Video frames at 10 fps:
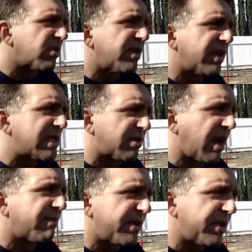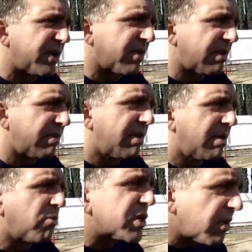world, you guys looked out for each other?
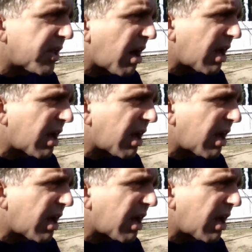More so than